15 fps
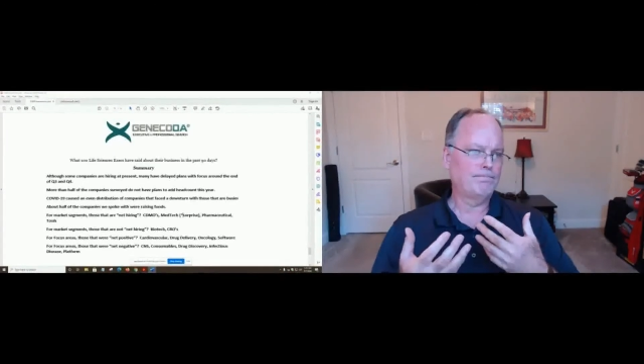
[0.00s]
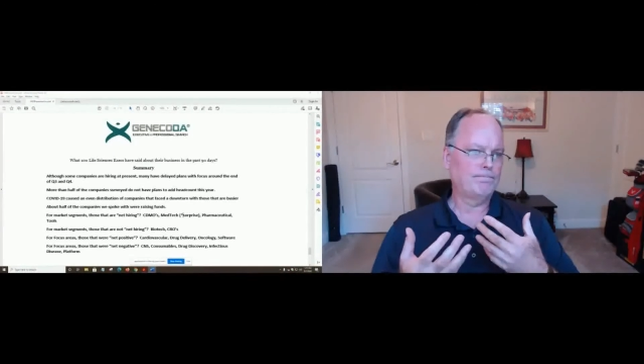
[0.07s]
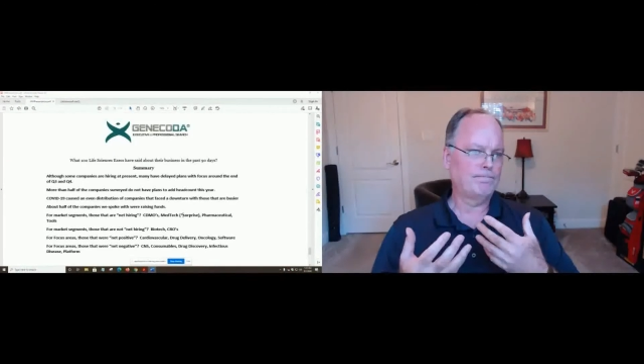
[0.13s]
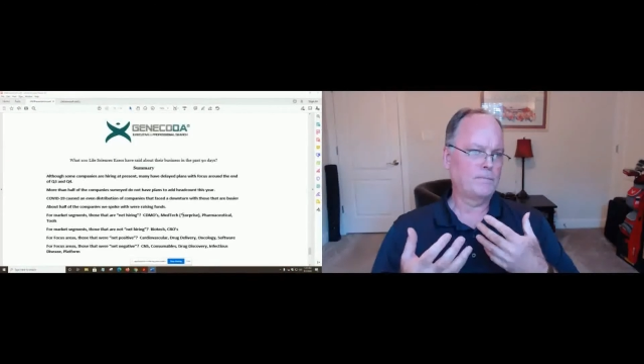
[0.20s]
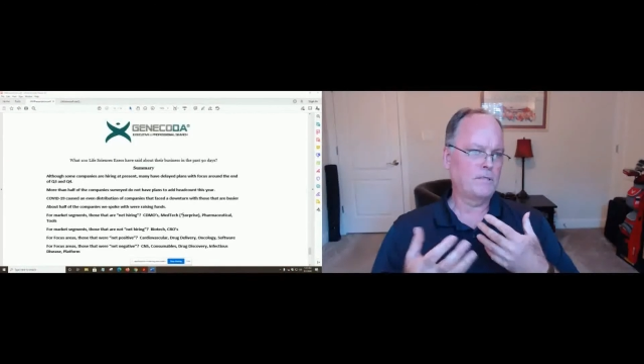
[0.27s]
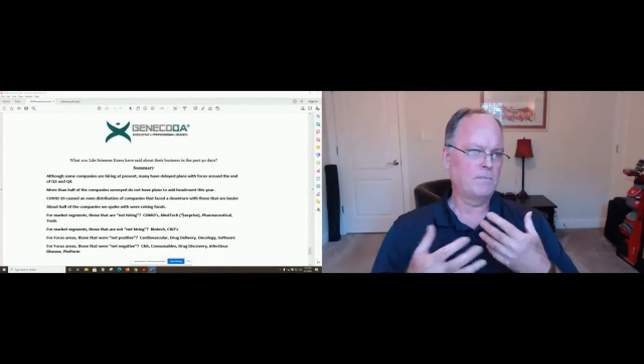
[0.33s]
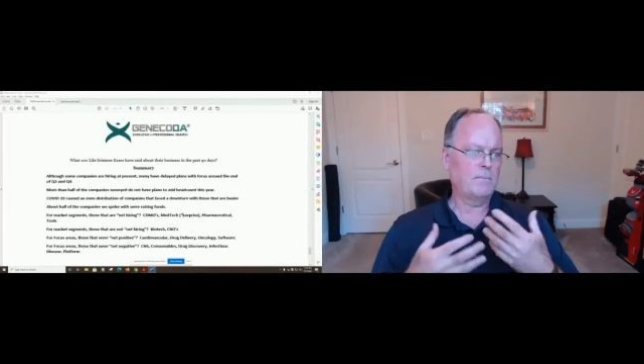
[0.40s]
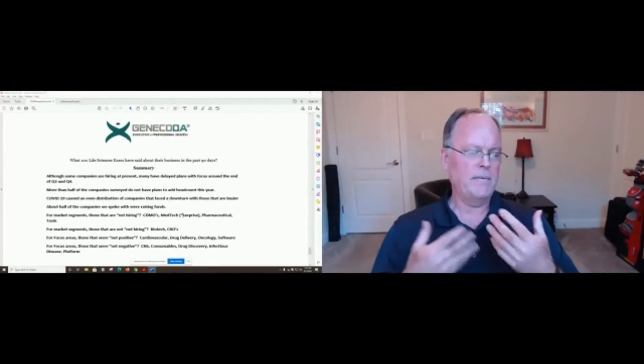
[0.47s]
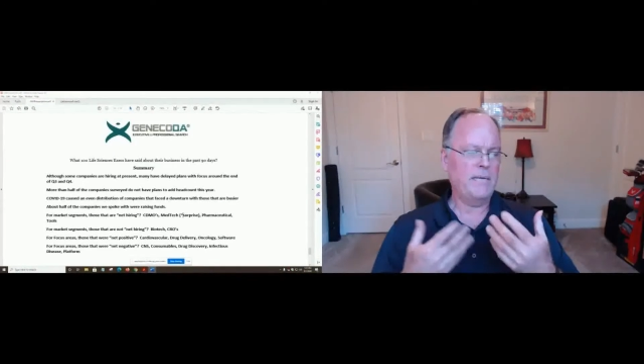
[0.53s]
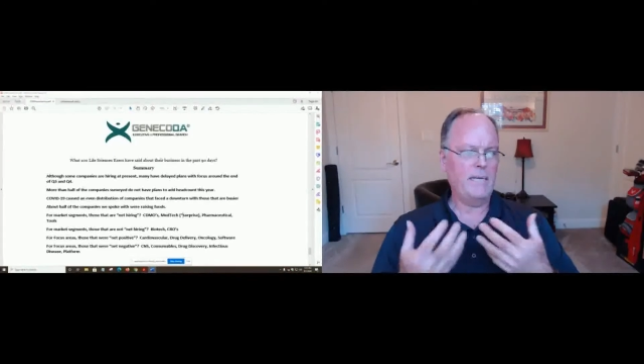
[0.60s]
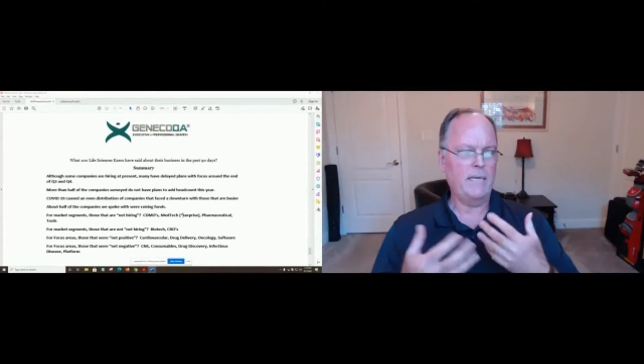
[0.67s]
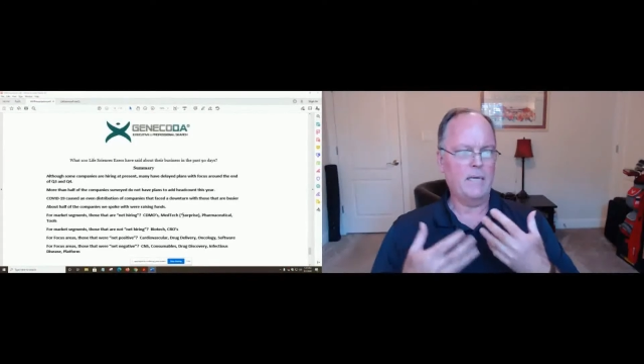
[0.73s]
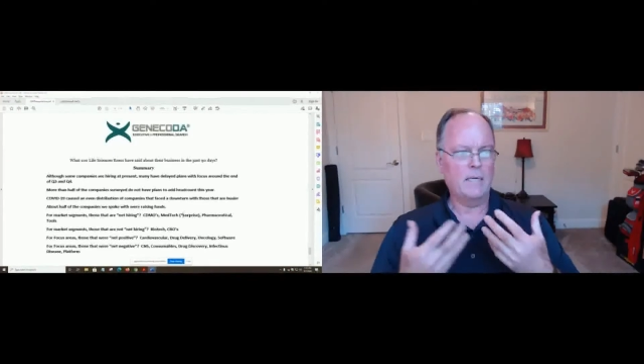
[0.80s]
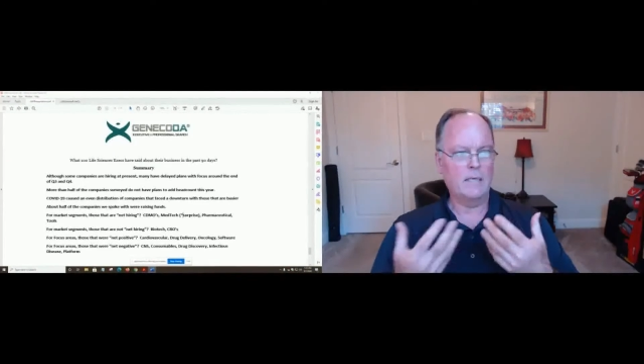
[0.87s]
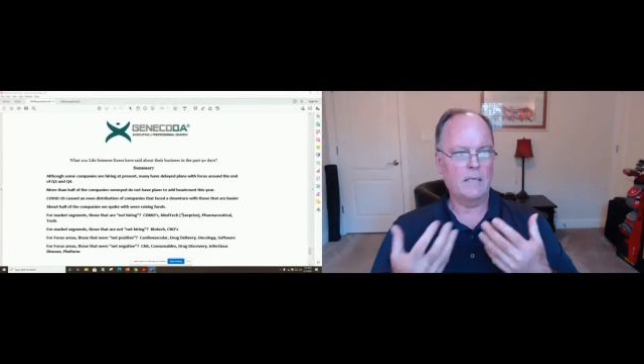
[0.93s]
to
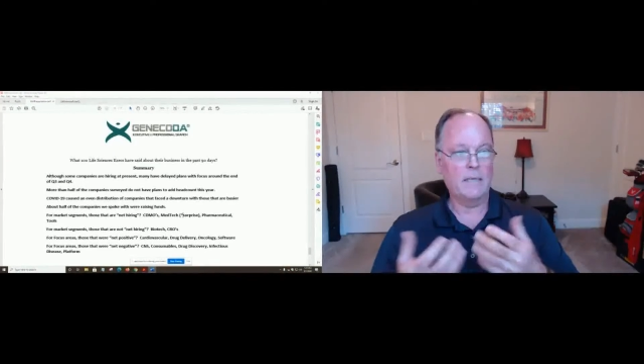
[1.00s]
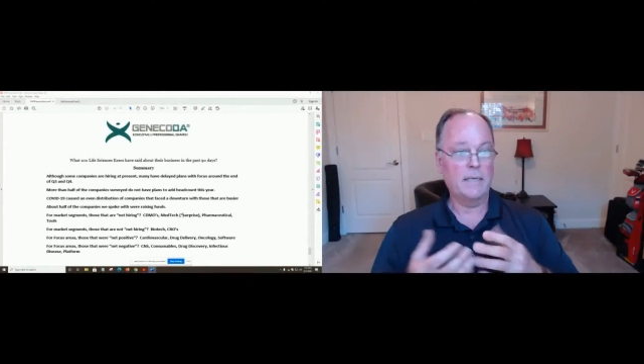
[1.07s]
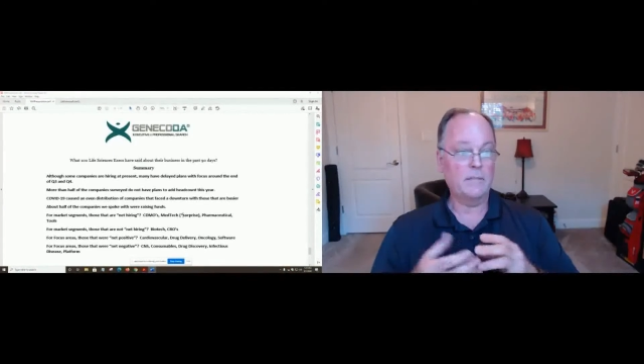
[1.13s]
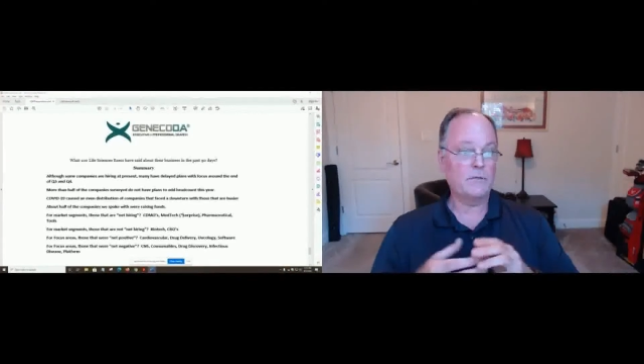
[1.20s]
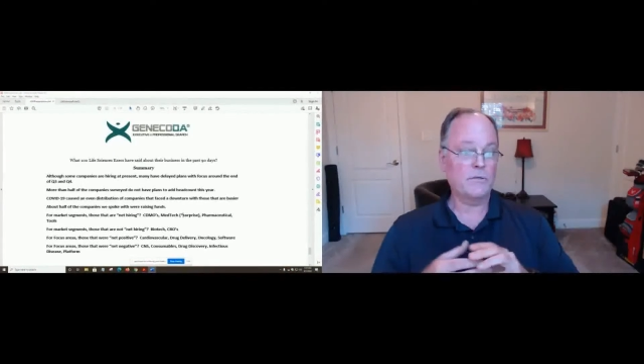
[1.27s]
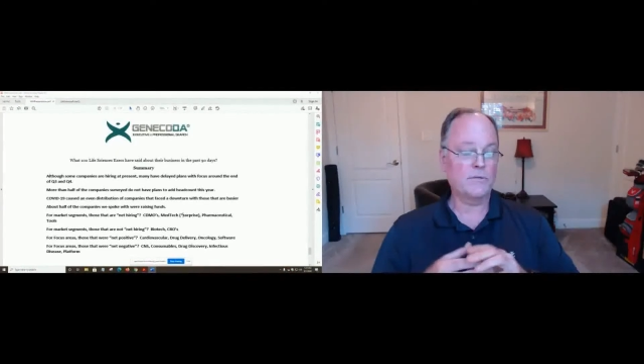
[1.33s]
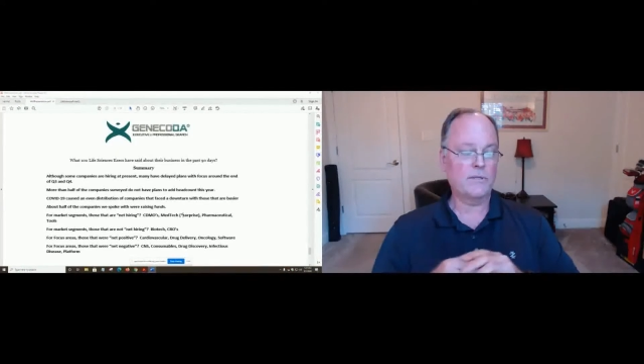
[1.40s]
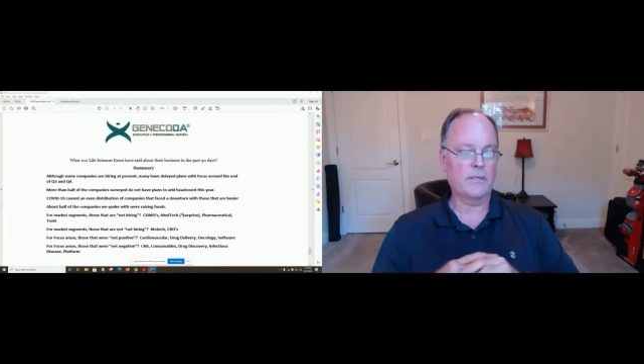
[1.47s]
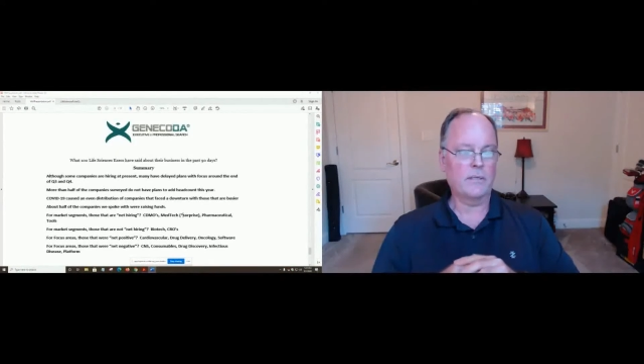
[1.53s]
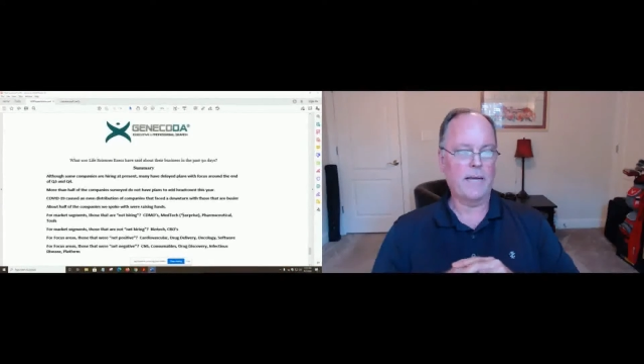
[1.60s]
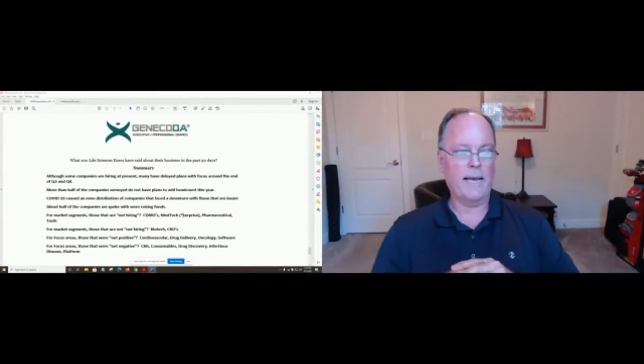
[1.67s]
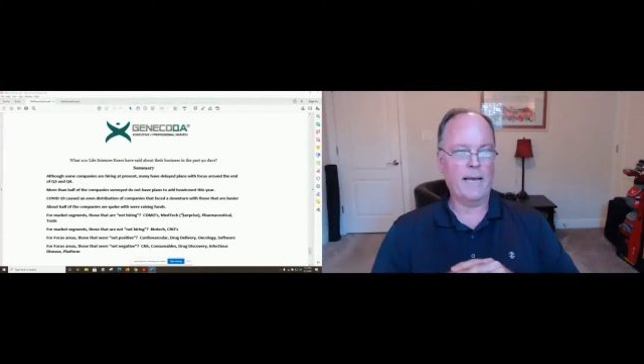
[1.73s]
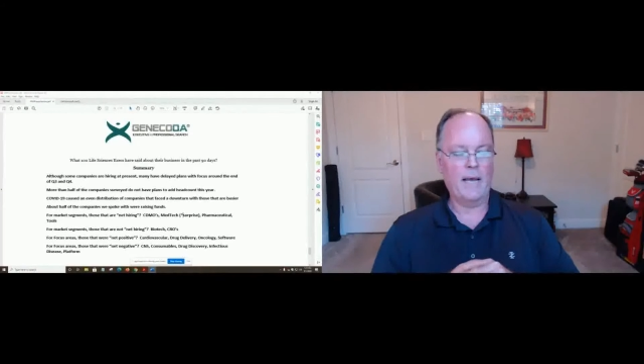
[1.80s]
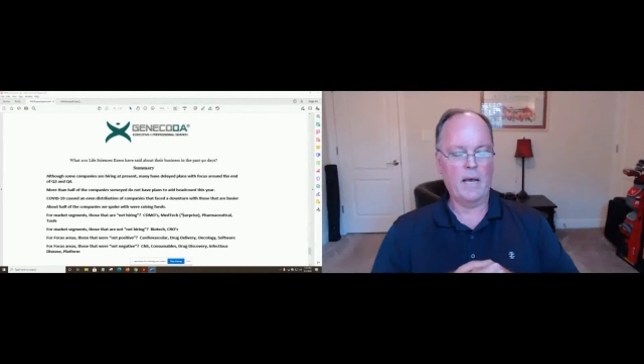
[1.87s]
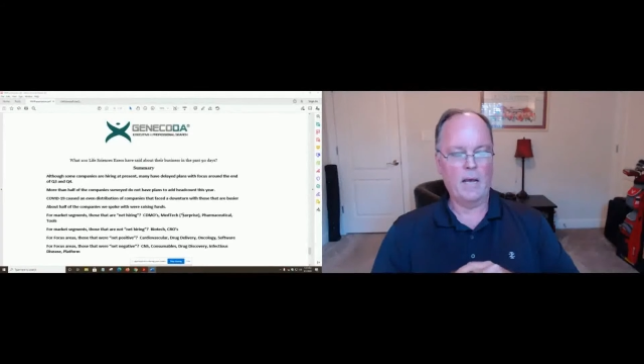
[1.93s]
me, interesting
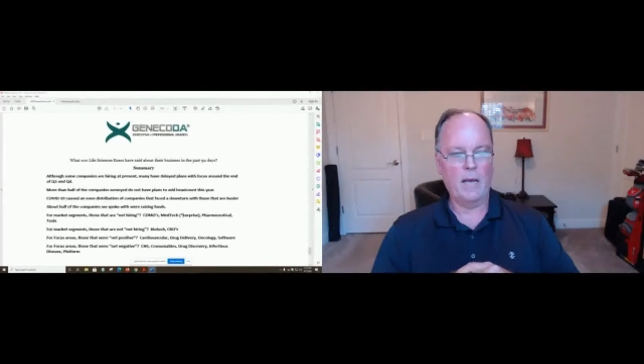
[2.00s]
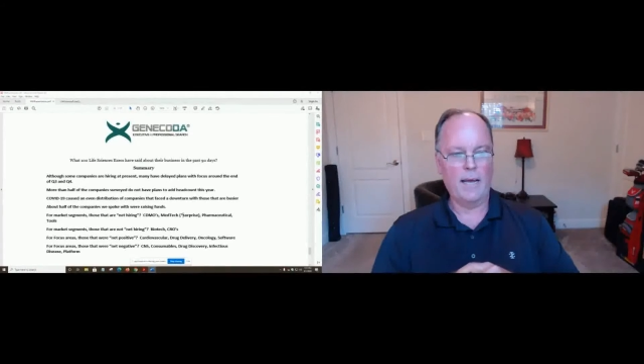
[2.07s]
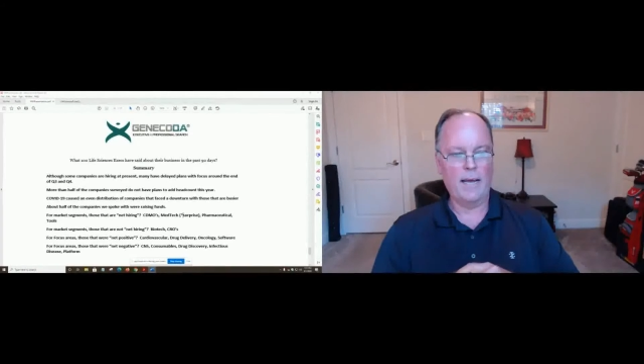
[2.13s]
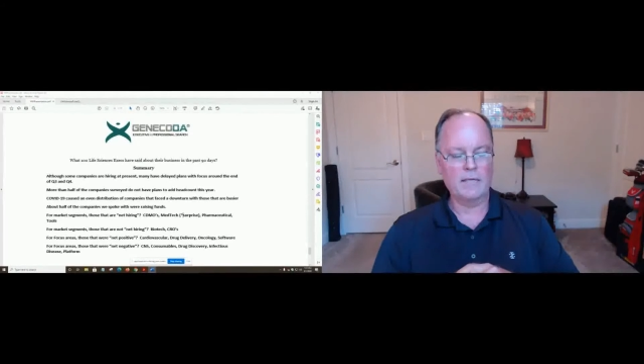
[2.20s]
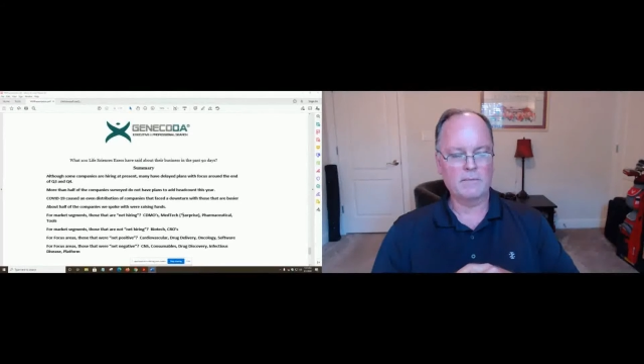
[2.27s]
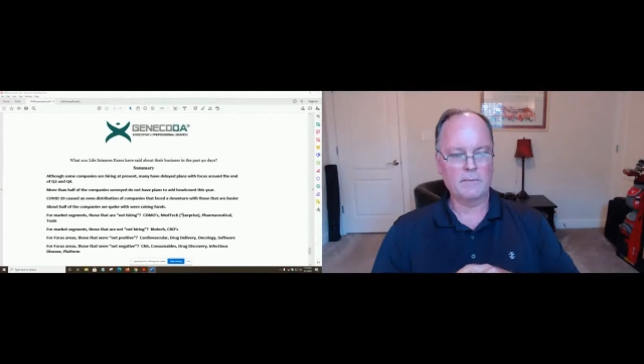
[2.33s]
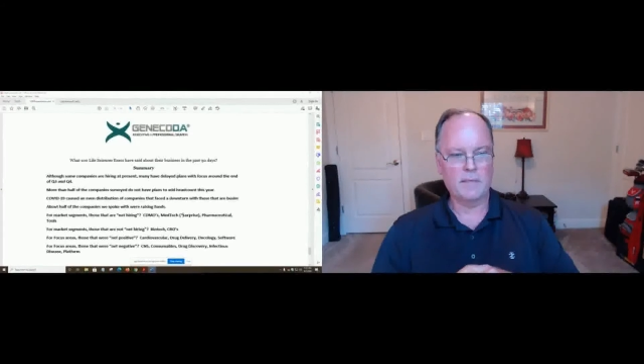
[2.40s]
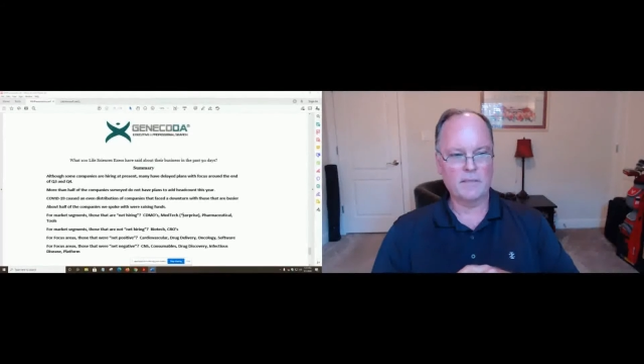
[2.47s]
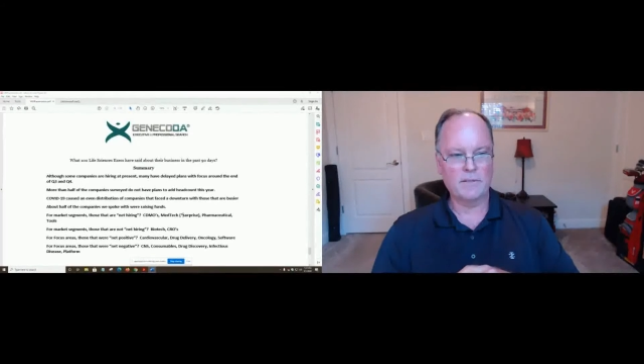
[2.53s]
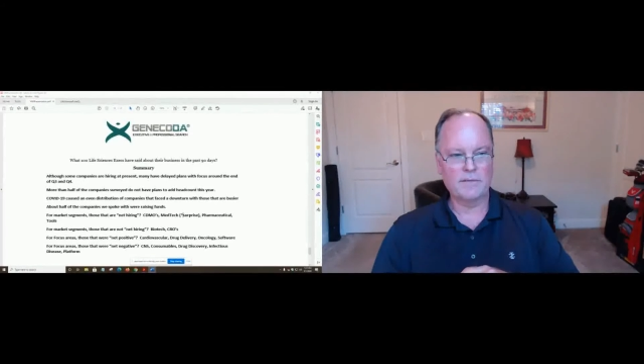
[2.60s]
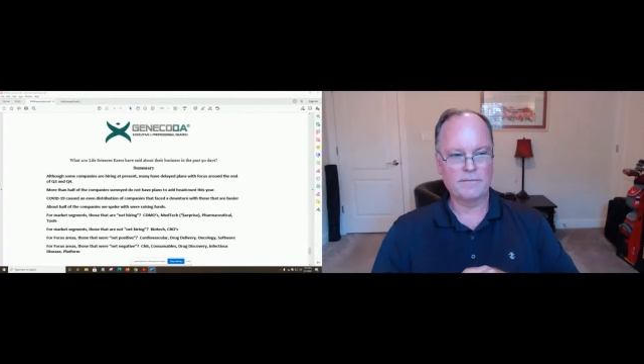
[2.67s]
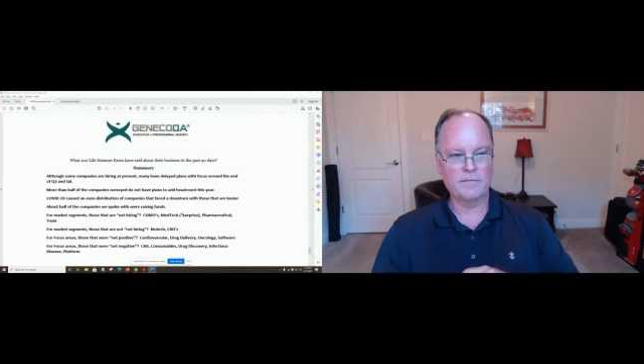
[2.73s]
aspects